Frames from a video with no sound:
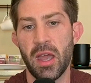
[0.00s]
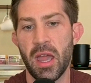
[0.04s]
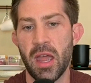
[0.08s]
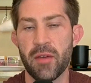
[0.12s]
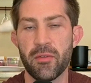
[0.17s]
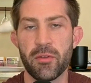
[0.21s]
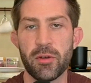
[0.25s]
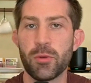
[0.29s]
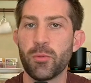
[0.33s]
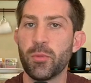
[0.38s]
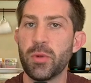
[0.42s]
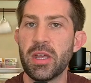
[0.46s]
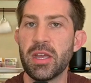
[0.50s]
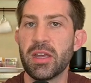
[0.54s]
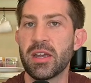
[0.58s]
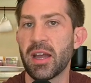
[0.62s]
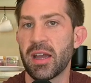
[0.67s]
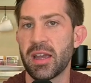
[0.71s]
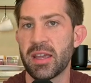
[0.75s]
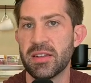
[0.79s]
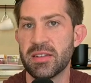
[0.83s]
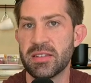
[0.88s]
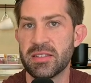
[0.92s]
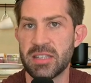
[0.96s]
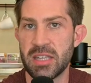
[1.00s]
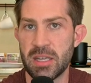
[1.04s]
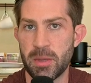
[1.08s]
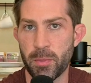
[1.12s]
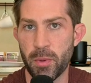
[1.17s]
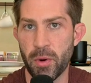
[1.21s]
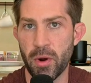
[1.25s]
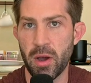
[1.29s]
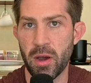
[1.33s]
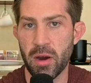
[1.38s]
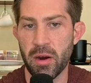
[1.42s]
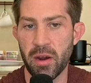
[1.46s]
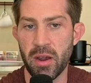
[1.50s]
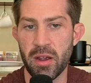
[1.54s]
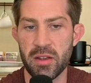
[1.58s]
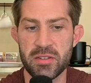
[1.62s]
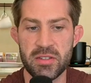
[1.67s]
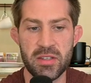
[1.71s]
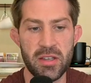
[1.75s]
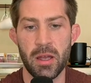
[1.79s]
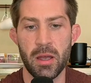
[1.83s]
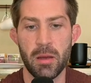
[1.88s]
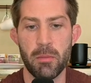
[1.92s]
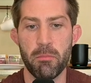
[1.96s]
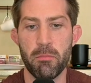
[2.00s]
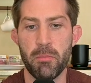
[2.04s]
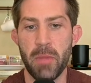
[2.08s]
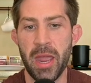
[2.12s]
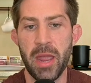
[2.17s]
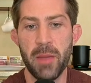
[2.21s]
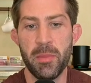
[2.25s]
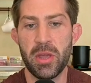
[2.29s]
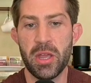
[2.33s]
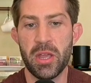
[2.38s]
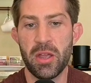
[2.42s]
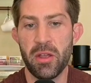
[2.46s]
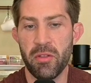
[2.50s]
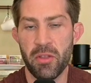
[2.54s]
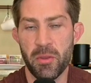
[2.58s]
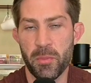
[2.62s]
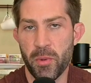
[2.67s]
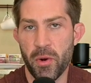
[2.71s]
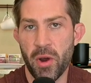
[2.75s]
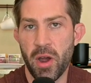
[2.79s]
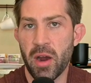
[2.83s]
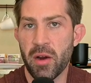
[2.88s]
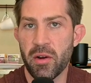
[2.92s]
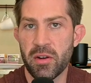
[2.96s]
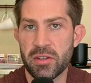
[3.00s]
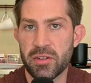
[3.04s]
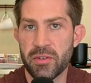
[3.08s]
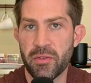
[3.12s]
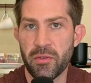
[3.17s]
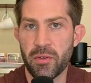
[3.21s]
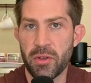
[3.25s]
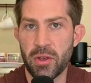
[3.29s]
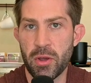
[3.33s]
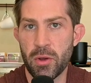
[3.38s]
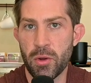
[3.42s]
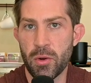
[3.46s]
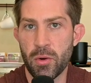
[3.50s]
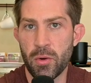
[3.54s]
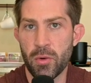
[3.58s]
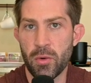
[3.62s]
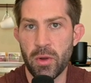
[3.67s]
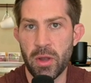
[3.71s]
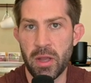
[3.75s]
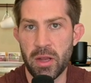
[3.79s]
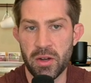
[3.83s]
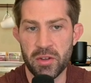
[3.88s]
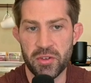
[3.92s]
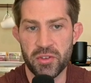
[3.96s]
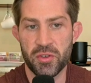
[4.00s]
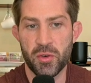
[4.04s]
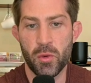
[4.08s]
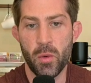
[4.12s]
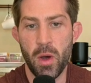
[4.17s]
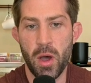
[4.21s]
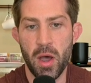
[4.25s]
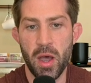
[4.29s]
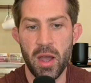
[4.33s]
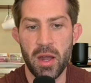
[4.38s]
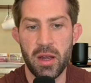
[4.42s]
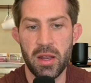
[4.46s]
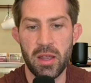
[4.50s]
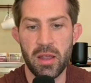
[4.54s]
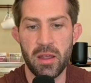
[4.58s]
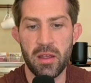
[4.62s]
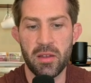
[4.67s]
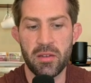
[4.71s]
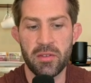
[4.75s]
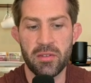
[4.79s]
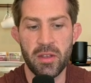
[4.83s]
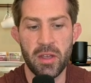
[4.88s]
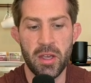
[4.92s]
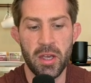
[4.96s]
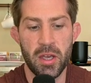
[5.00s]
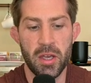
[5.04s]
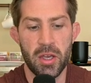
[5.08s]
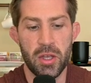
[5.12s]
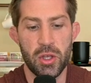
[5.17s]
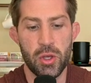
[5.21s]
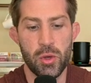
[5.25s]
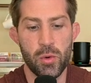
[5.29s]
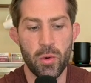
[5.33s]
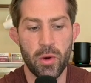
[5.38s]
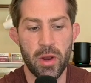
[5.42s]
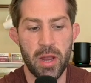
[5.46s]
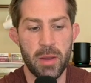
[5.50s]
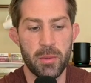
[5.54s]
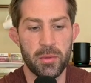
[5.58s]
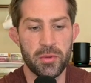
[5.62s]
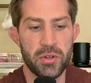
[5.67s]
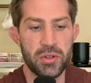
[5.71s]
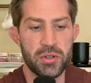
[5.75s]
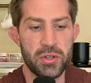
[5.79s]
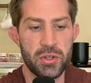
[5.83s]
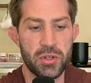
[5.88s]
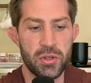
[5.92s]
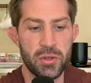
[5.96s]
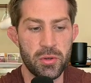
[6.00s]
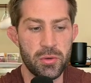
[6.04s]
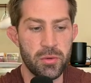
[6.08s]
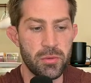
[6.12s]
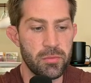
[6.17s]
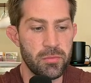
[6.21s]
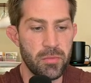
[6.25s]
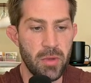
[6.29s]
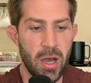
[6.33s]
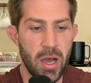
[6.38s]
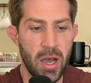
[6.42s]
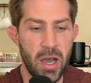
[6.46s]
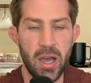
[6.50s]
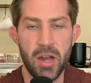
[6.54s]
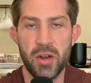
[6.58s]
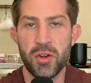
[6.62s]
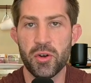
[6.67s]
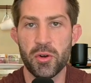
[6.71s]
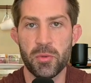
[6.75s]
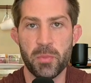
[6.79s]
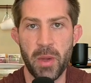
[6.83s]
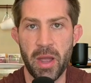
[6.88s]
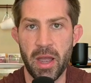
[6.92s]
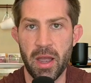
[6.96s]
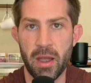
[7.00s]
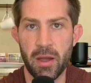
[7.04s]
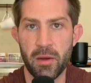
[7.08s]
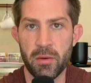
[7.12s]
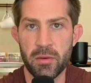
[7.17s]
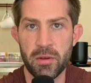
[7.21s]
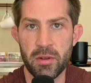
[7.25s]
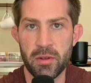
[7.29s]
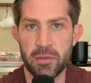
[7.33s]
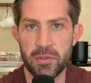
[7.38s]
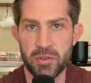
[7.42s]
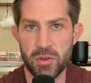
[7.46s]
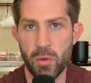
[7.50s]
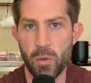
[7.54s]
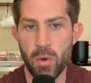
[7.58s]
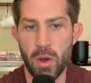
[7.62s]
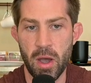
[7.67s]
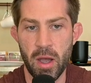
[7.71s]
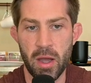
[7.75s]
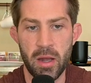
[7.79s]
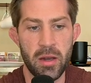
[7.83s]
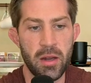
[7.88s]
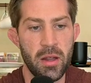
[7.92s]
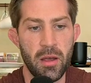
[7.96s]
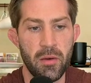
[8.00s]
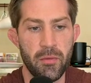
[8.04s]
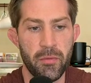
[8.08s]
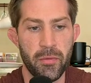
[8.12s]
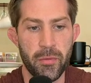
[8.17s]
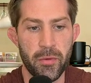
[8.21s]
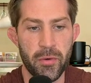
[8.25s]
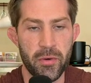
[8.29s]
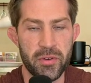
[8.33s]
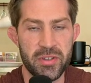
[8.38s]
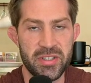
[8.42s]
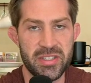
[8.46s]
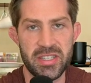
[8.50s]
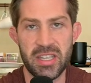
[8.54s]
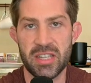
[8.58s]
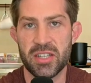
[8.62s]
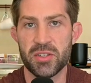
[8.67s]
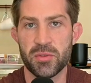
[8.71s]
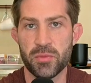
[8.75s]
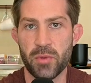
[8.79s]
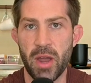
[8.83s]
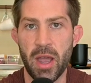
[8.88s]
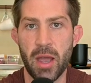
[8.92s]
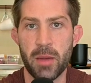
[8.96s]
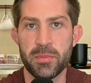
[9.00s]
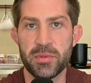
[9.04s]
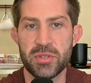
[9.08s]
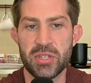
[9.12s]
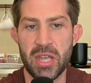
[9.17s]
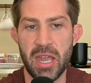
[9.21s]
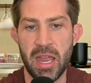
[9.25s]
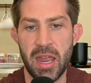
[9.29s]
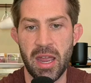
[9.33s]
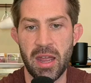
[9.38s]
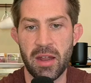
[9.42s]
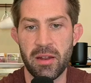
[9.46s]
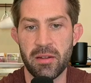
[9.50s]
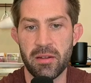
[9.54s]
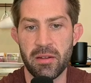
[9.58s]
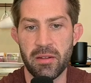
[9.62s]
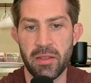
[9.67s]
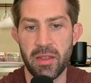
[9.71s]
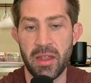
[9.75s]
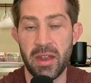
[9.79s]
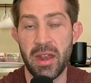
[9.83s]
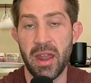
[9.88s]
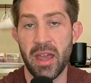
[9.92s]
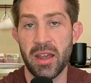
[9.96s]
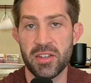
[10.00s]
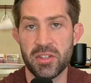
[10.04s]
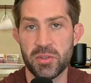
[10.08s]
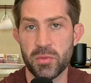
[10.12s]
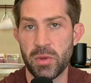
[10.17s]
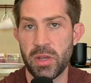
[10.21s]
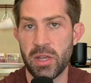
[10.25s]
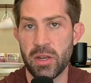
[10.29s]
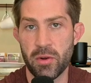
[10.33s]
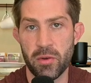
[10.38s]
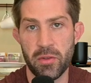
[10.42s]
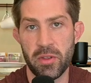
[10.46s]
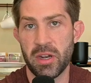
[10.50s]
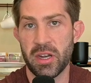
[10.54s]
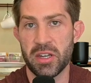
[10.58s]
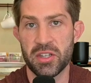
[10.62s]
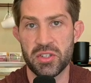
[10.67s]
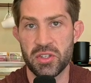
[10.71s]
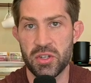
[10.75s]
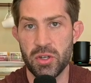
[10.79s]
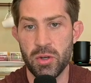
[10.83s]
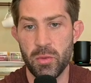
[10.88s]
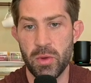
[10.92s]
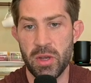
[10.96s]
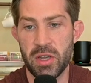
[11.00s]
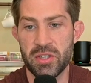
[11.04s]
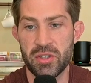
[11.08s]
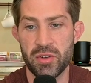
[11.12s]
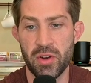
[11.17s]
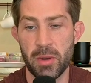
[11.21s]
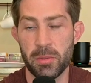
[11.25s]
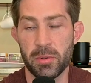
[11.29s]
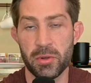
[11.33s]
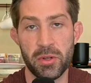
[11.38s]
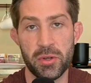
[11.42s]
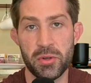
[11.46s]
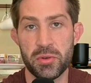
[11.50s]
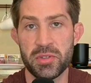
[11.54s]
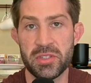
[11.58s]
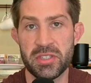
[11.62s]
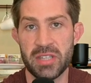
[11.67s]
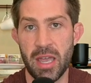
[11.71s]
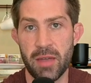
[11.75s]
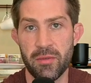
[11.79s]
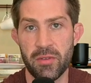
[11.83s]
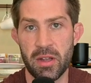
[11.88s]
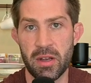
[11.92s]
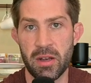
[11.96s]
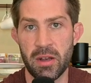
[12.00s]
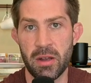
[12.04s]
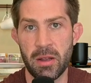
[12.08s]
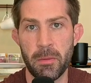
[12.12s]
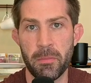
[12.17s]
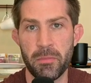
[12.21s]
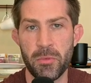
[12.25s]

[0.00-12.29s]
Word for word: every week I can see progress? Maybe the progress for you in a squat is you were able to do a hundred pound squat for six reps. And the next week or the next two weeks, you're able to do seven.